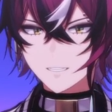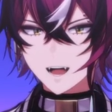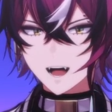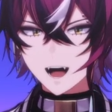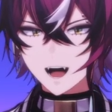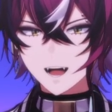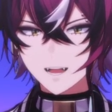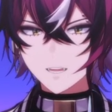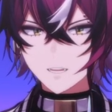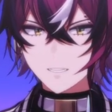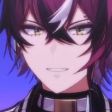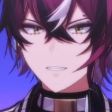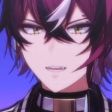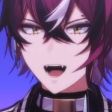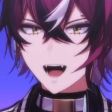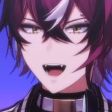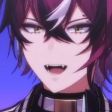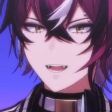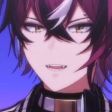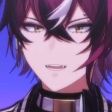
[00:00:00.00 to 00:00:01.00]
to have gotten
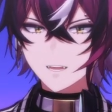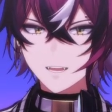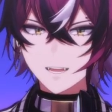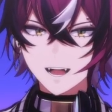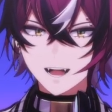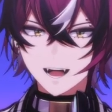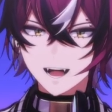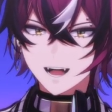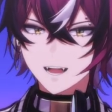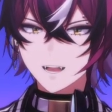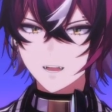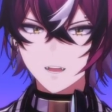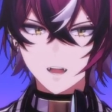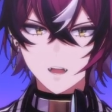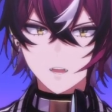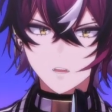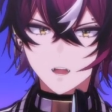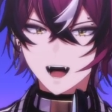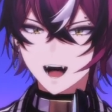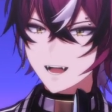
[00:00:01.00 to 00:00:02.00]
Dia's true
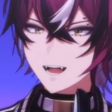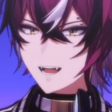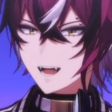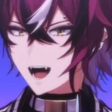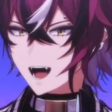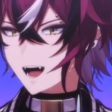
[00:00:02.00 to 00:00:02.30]
ending.